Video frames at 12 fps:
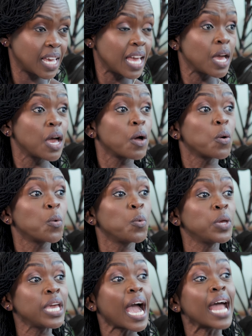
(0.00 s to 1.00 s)
Wow.
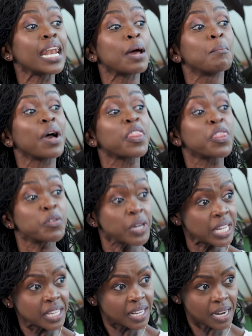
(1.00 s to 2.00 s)
We are number
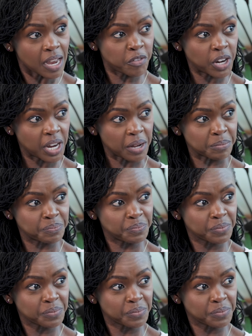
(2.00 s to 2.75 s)
3 in Africa.